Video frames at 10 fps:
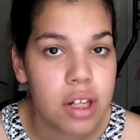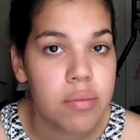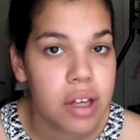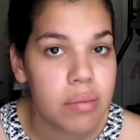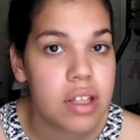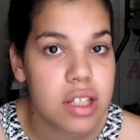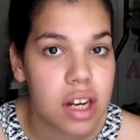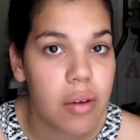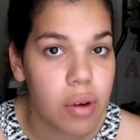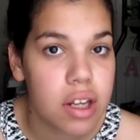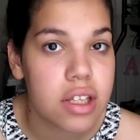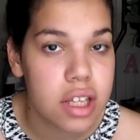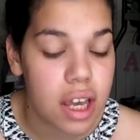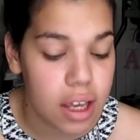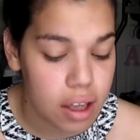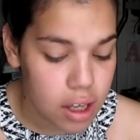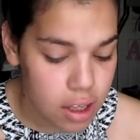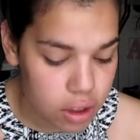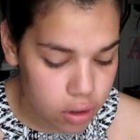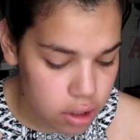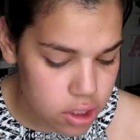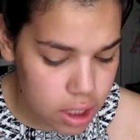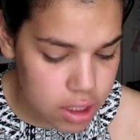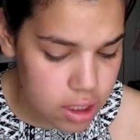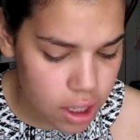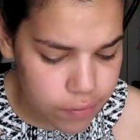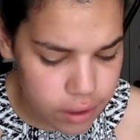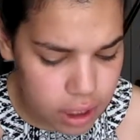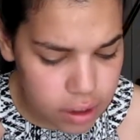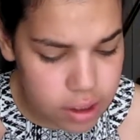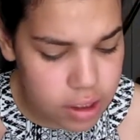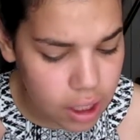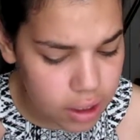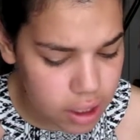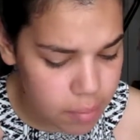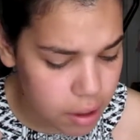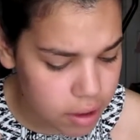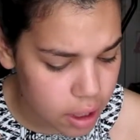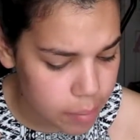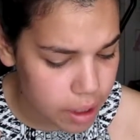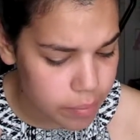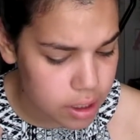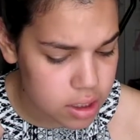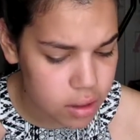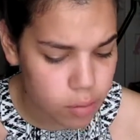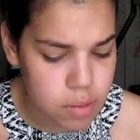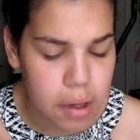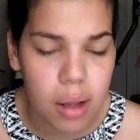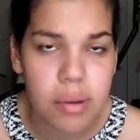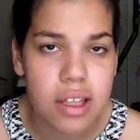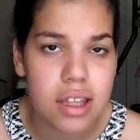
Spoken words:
pigmented, I want to say. The only shades that I feel like did not come out that pigmented was probably